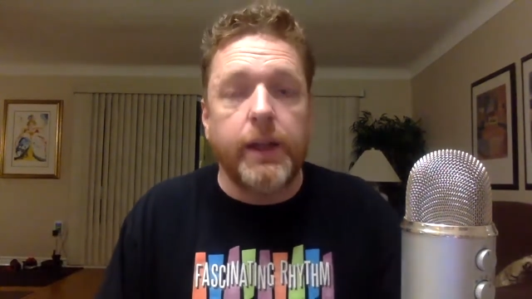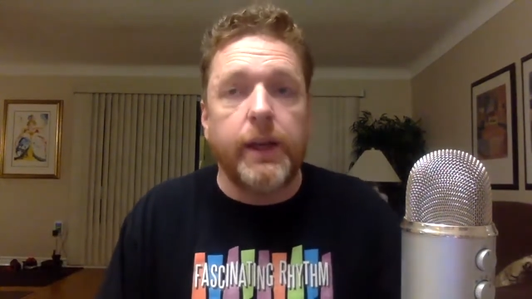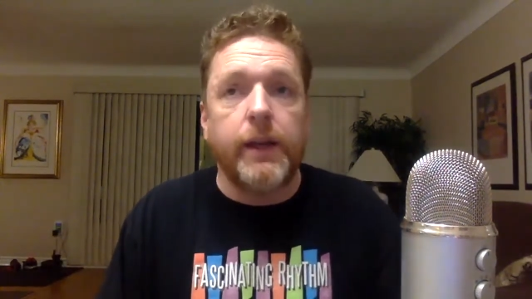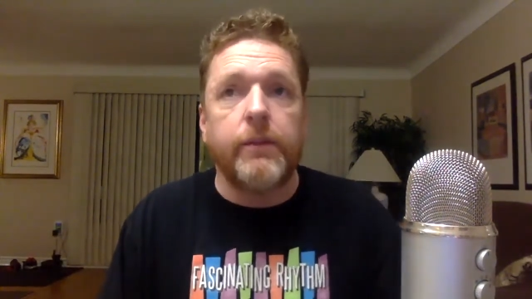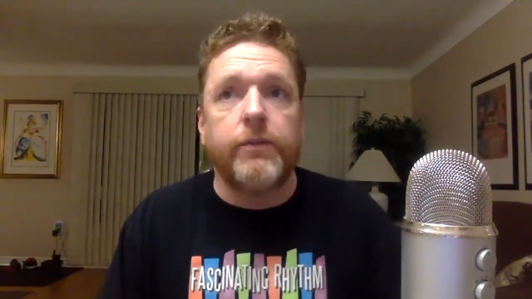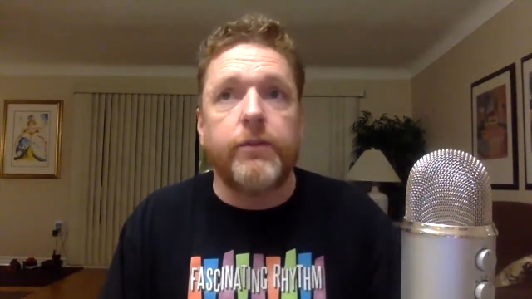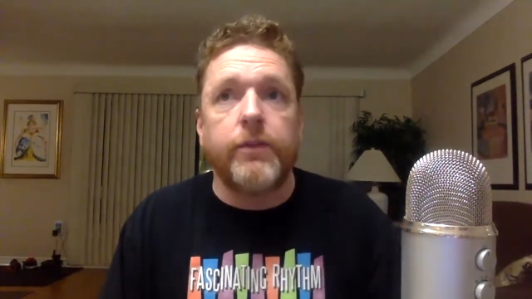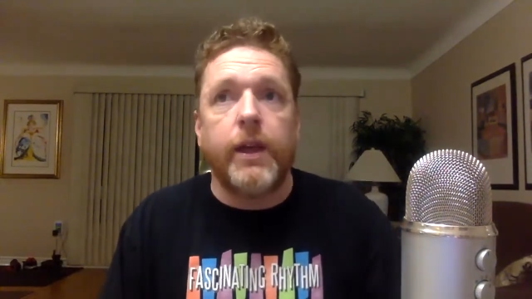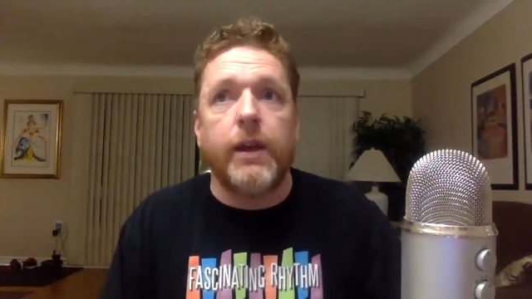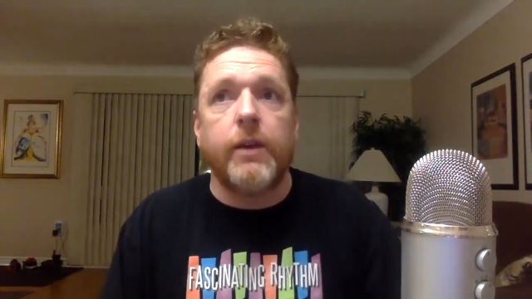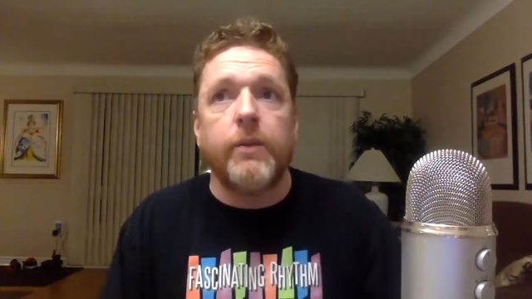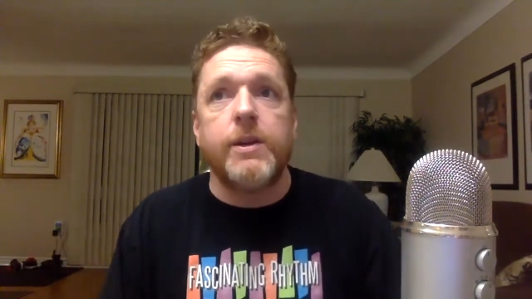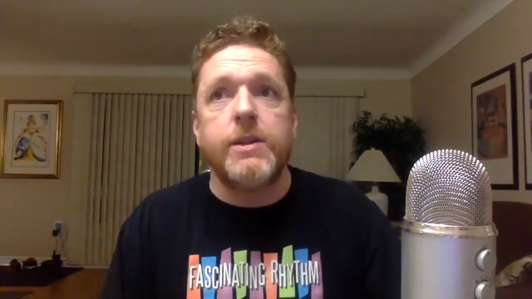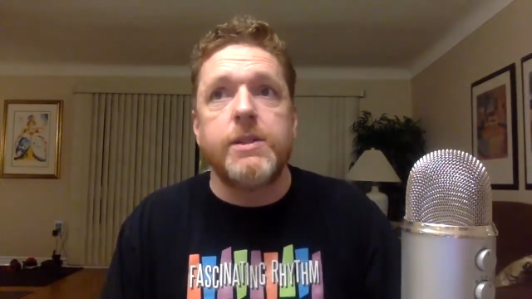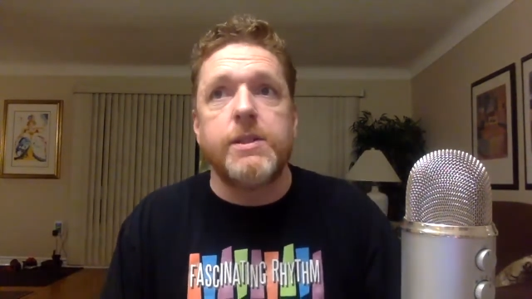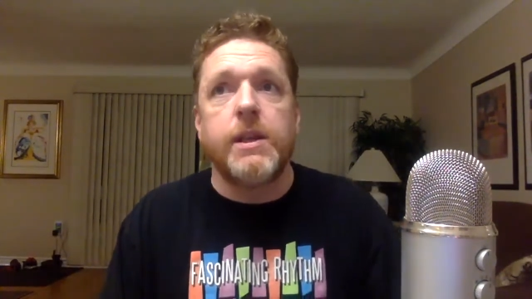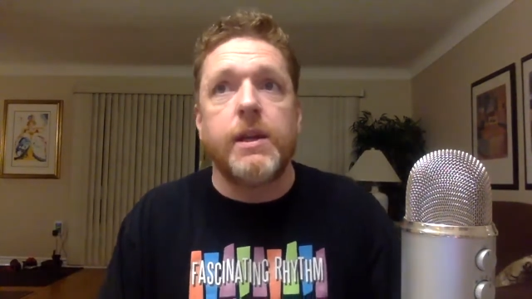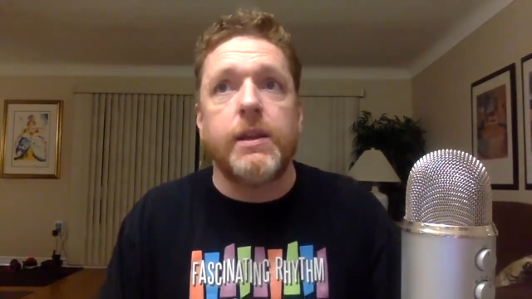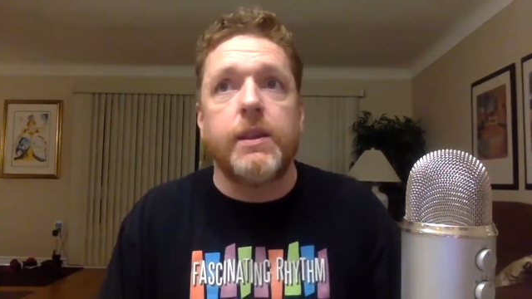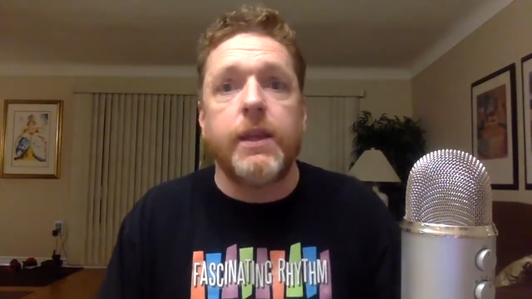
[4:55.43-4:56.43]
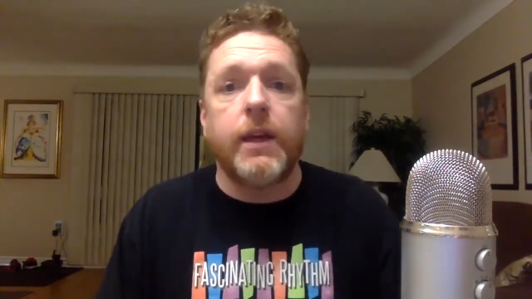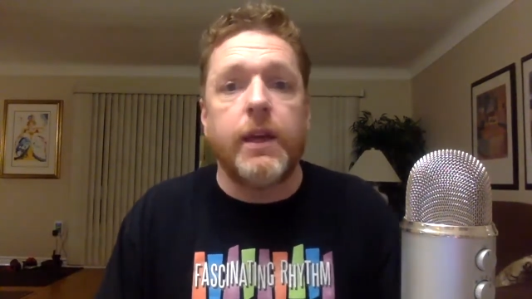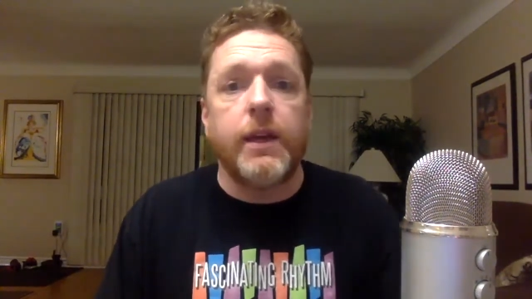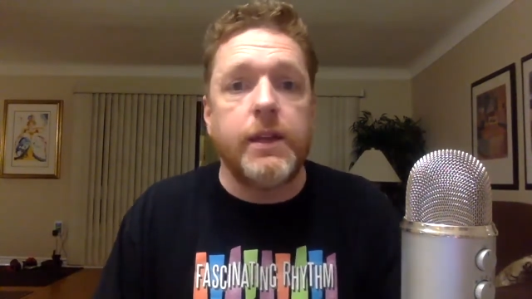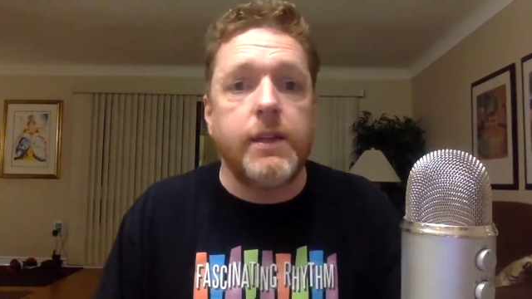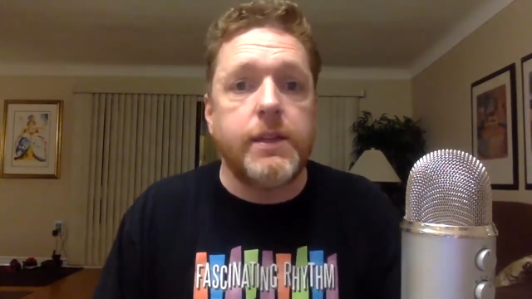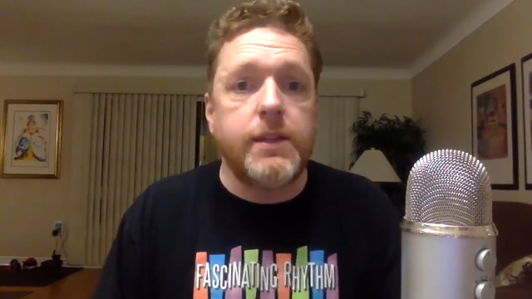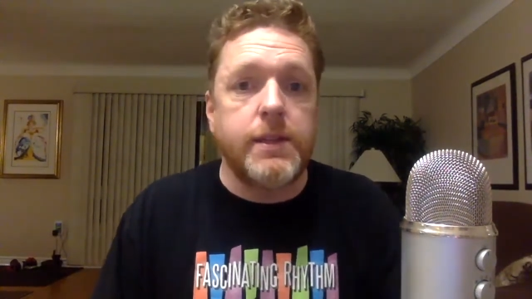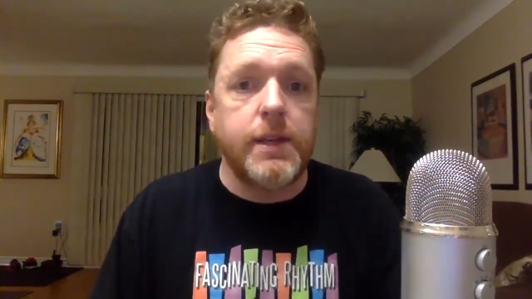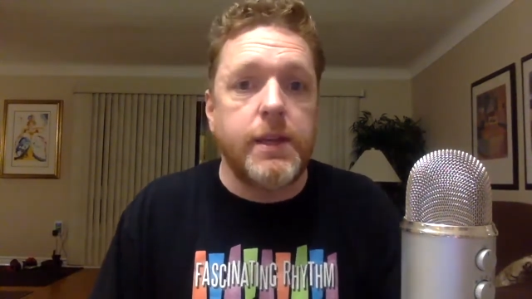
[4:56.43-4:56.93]
and for that reason I think
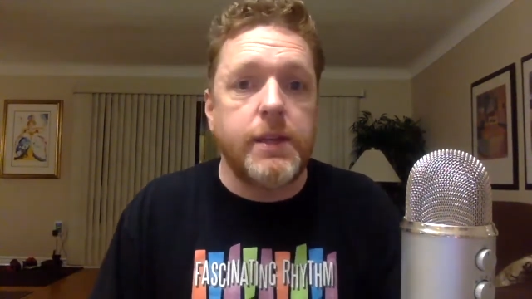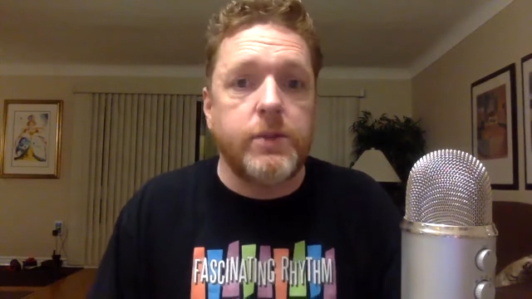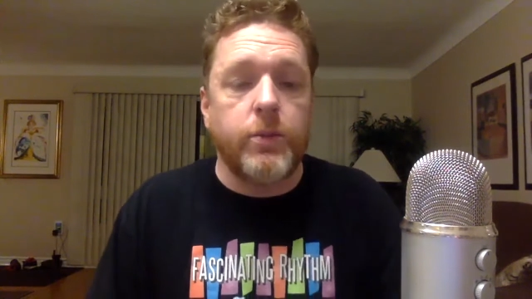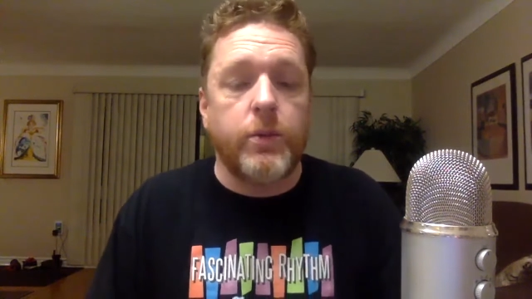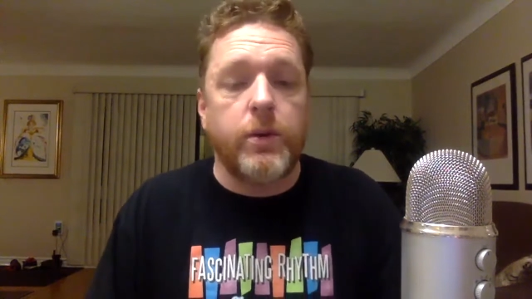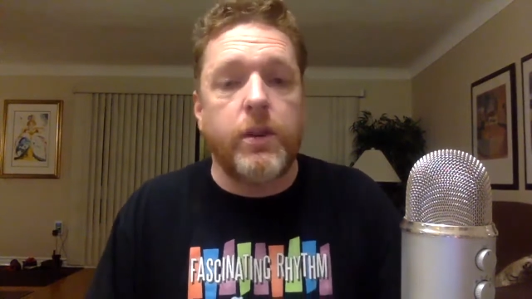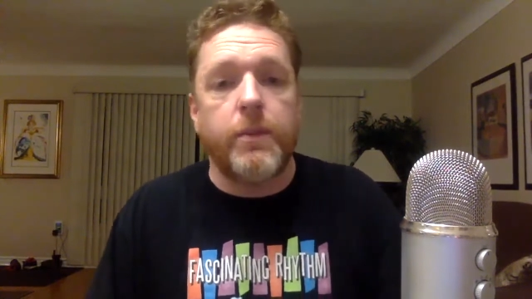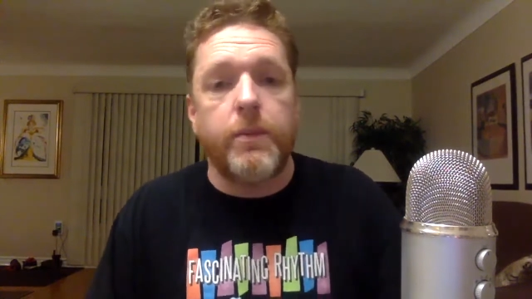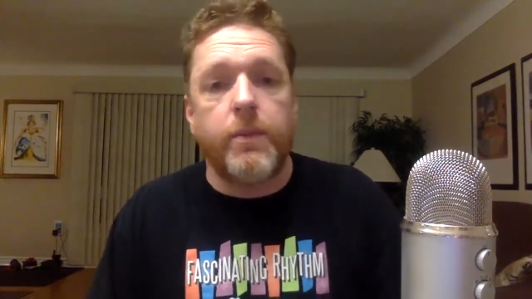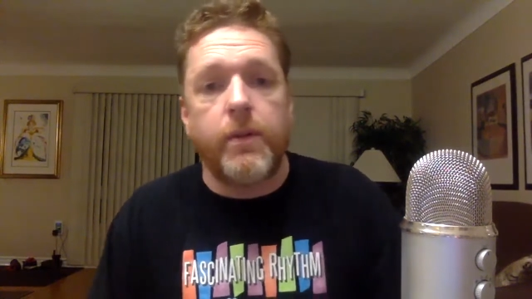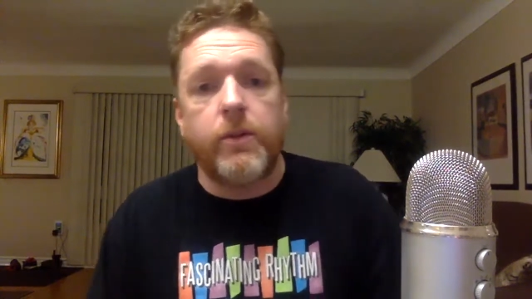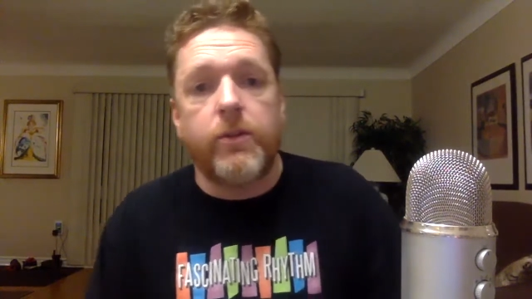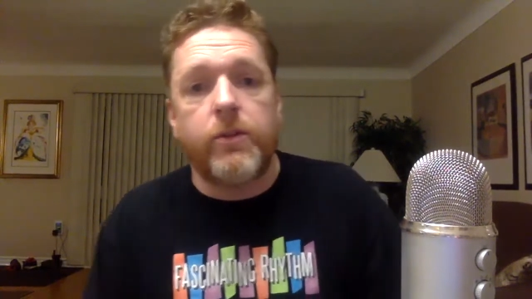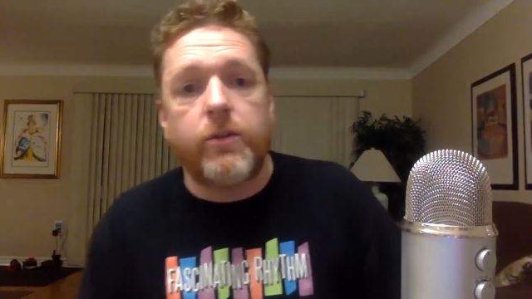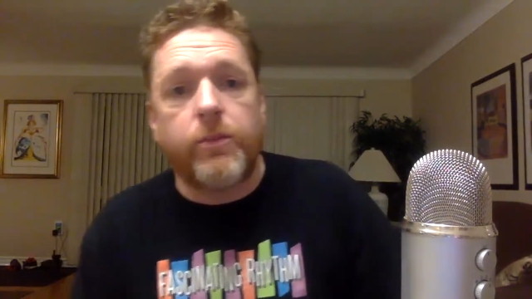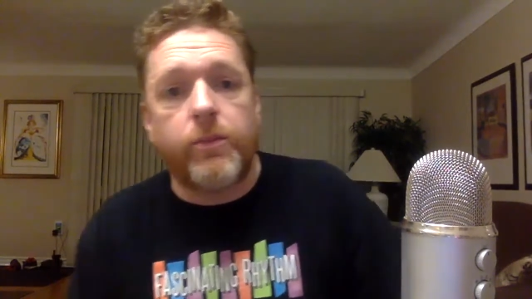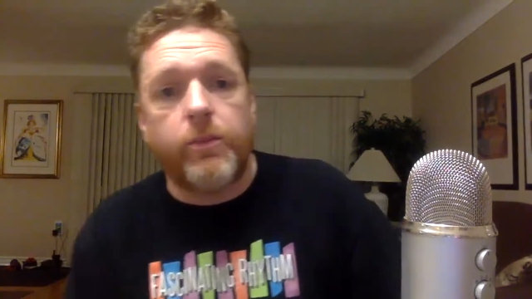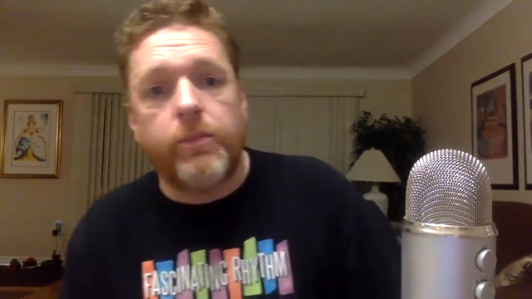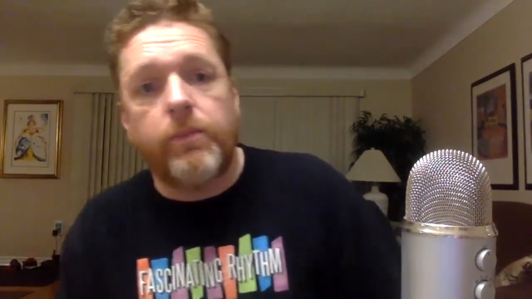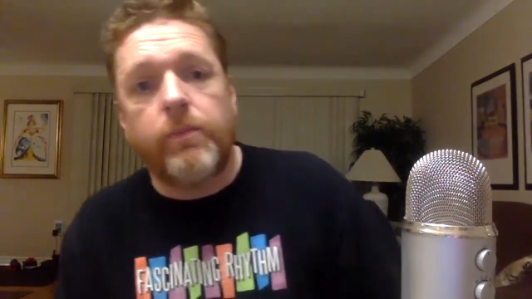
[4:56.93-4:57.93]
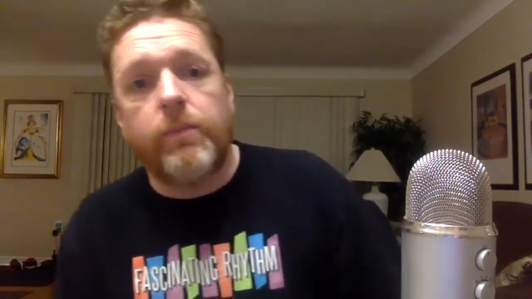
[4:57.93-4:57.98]
it's one of the it's